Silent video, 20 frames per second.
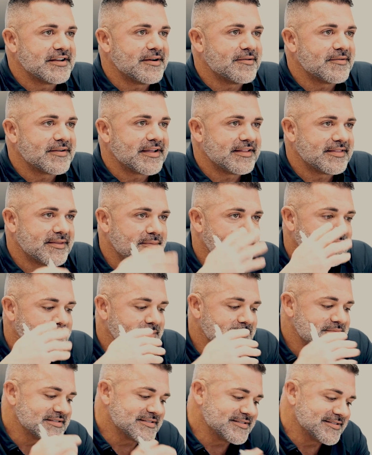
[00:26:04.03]
You don't get the
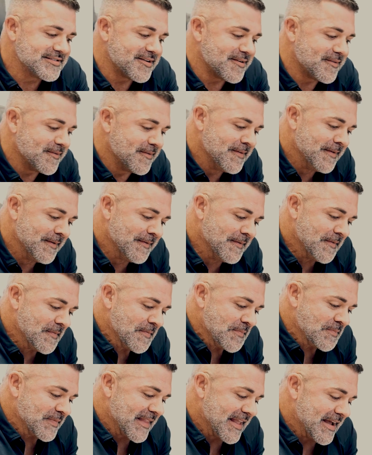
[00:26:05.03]
burps. So,
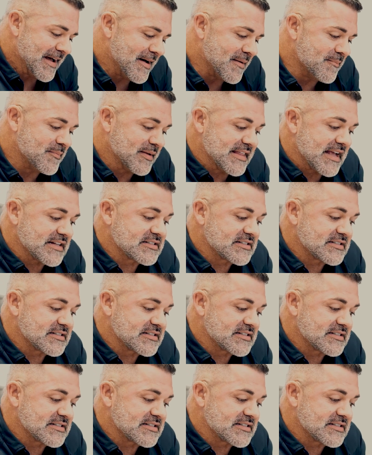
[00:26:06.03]
but